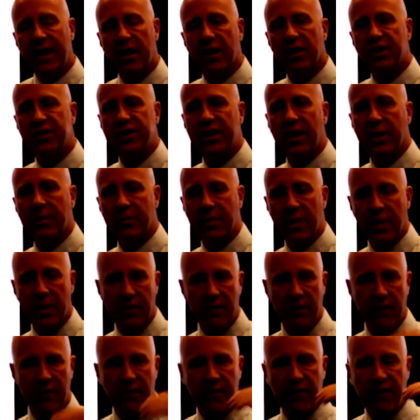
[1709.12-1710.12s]

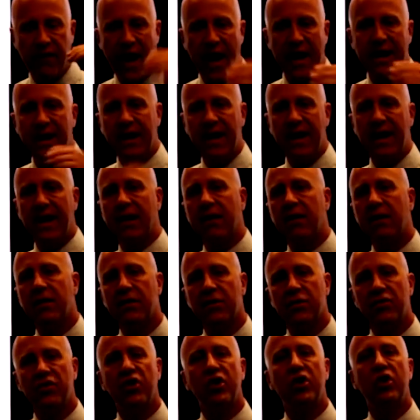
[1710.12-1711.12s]
leadership,
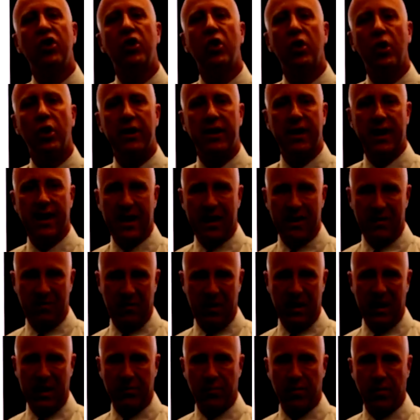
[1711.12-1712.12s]
finding the
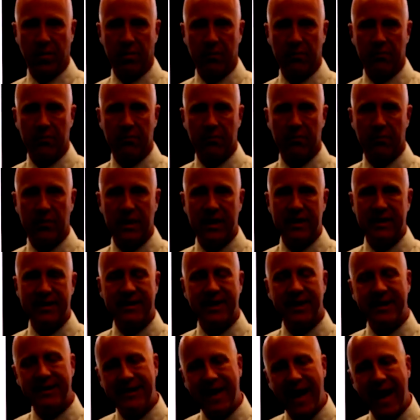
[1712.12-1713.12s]
good in people.
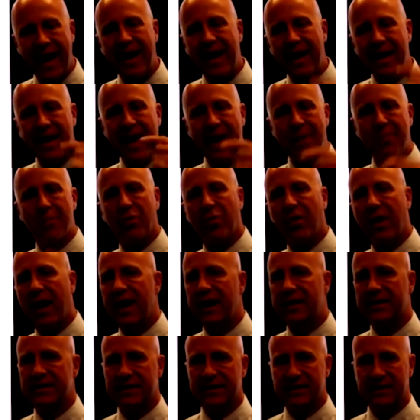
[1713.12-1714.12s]
The
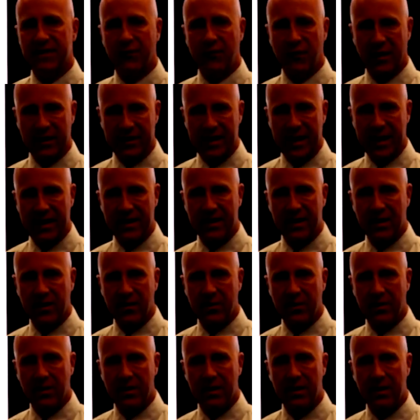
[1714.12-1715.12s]
day-to-day praises of what
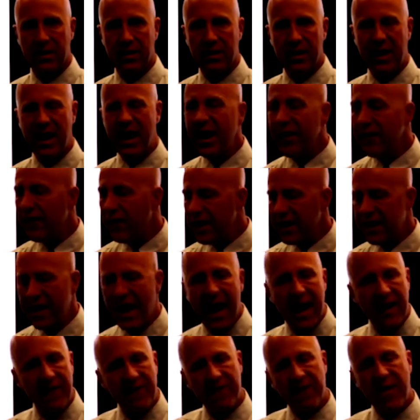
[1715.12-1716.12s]
they do.
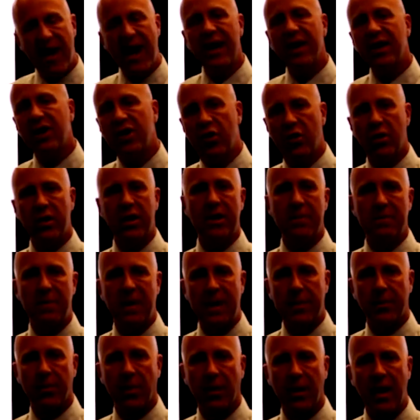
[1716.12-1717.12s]
Every day, find
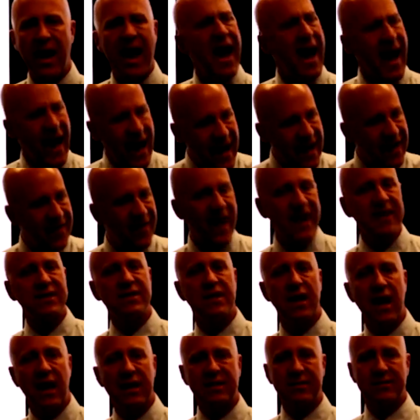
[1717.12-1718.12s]
good in people.
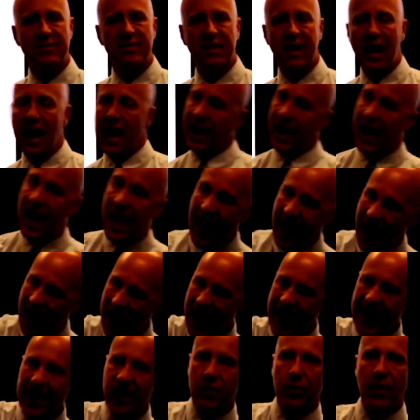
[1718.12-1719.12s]
Hey, that's an awesome
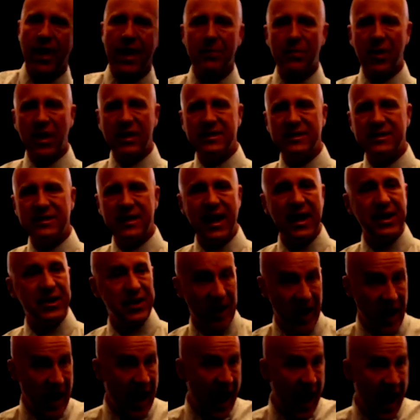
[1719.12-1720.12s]
slide. Hey, great
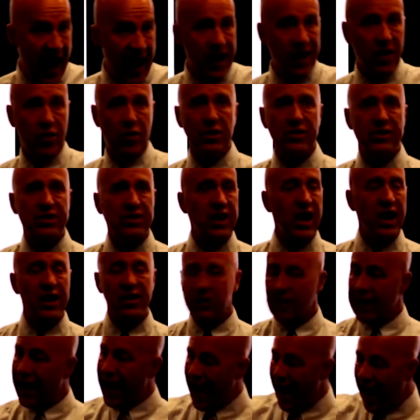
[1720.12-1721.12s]
presentation. Hey,
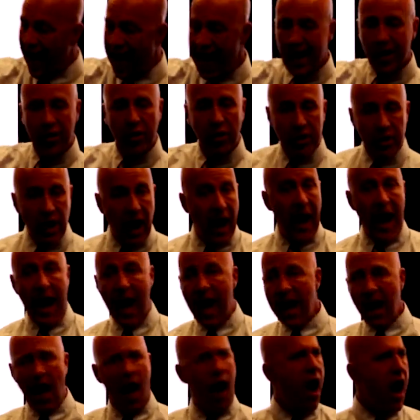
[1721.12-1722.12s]
good schedule. Hey,
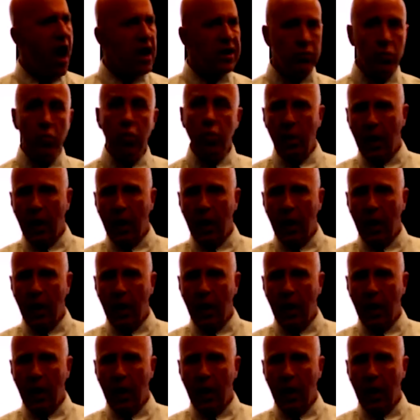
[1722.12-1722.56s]
good, hey,